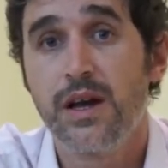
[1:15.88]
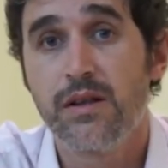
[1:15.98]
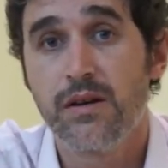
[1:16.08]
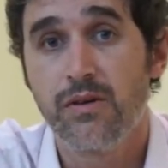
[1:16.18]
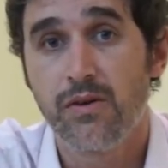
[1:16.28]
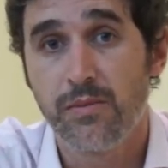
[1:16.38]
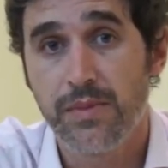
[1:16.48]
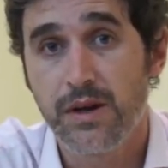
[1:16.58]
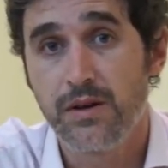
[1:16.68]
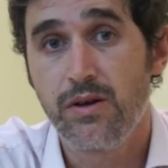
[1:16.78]
in the
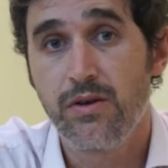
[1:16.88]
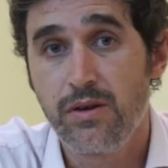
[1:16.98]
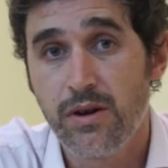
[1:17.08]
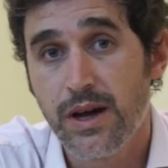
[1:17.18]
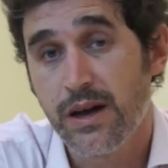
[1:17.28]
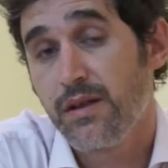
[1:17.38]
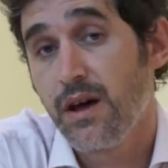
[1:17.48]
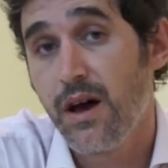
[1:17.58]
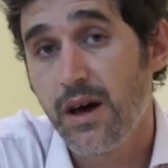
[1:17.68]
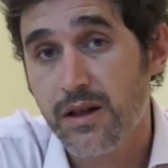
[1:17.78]
European Union, at the
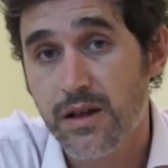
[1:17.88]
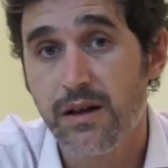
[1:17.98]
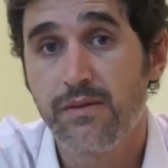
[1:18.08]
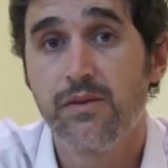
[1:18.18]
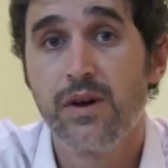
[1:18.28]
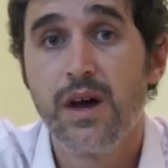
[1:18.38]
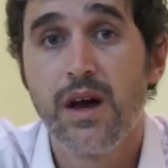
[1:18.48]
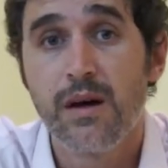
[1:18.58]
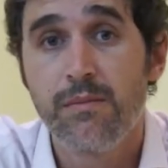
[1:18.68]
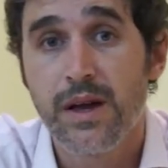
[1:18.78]
highest level,
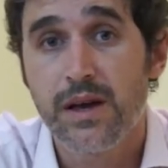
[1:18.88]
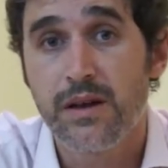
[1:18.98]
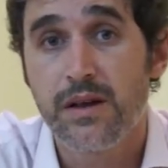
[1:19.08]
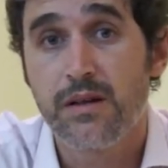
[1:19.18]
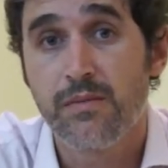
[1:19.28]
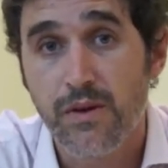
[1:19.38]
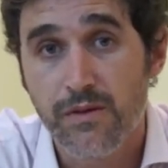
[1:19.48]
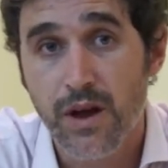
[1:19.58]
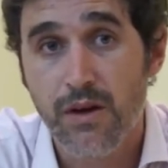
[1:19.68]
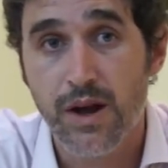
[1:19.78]
a mechanism
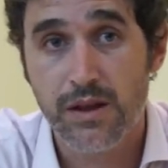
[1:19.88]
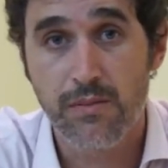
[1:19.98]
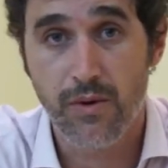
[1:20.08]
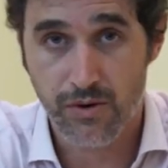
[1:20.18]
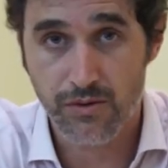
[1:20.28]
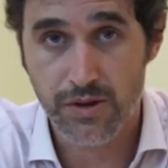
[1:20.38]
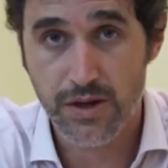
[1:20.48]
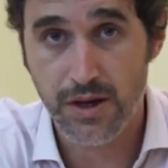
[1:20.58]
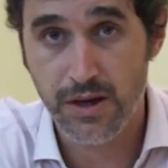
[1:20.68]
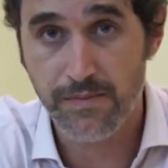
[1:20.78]
of direct
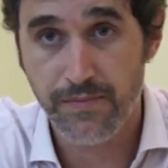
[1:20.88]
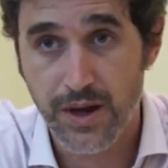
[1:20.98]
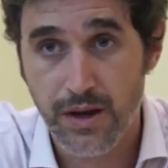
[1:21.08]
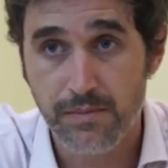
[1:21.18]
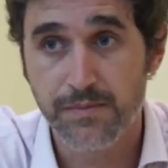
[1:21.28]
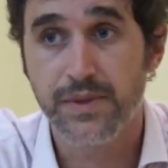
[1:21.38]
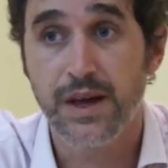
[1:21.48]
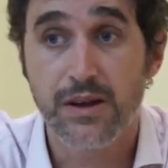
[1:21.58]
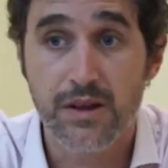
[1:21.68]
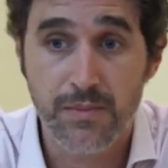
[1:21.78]
democracy um,
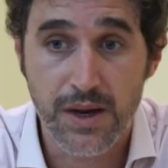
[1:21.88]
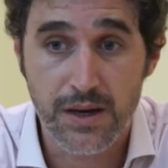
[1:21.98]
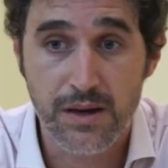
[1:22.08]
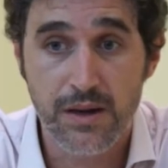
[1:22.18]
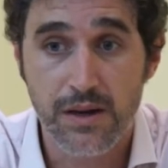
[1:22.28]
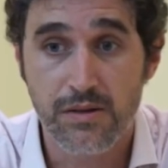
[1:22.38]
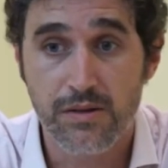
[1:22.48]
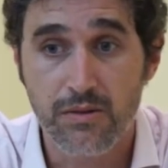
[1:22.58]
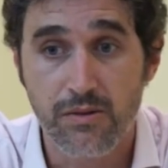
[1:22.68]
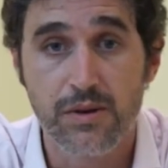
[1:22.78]
that has been
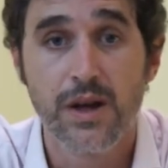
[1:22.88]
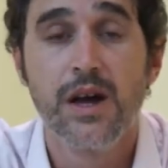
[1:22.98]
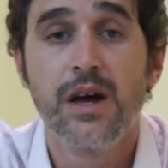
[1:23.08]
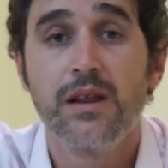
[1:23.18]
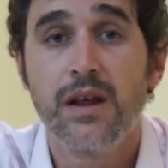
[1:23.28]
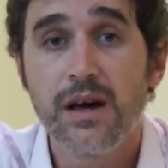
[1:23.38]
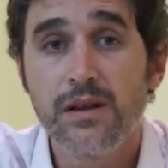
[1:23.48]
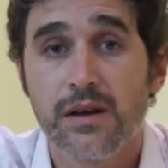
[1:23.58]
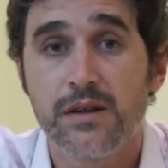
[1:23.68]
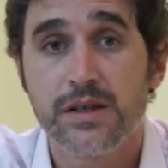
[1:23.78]
installed. The
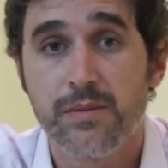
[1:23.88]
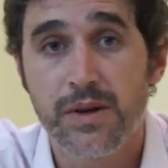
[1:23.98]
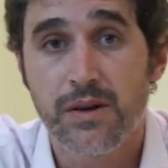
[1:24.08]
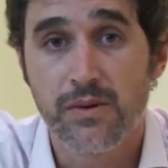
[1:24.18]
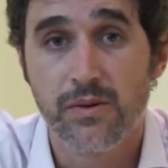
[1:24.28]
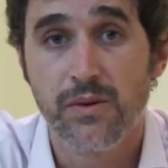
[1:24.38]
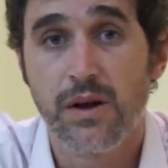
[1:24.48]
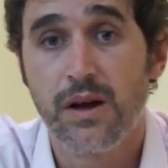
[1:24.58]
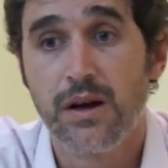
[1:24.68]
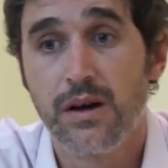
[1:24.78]
other
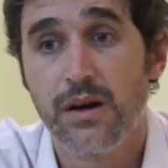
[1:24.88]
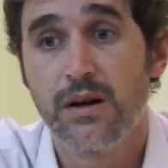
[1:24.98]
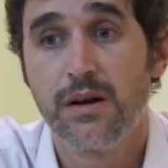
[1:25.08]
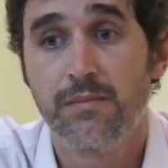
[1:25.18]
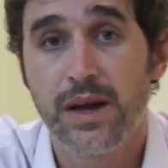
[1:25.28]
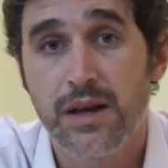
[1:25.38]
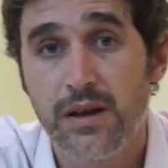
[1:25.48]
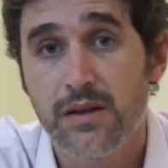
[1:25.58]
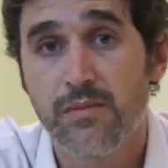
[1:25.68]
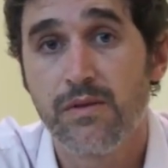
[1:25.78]
typical uh,
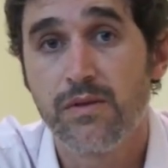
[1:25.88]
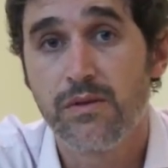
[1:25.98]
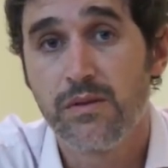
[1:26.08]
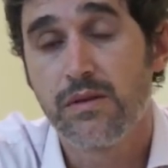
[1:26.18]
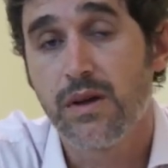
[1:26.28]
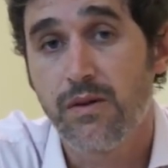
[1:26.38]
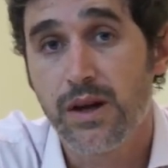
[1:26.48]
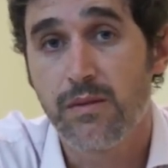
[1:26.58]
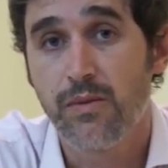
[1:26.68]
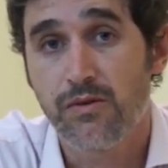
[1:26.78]
mechanism of
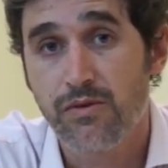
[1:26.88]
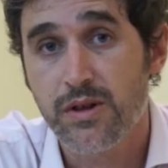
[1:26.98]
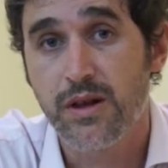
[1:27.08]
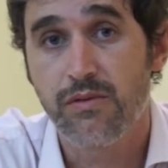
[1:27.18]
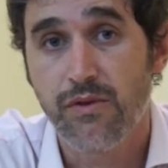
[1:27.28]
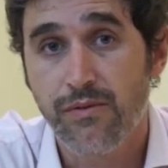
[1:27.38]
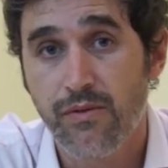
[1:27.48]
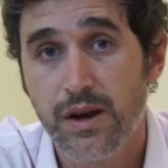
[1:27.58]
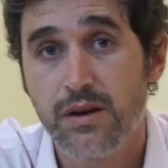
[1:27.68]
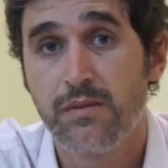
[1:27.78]
direct democracy, the
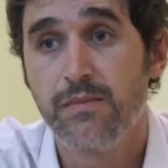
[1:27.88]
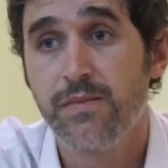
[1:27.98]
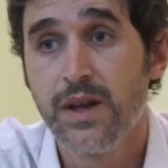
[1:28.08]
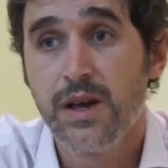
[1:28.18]
referendum,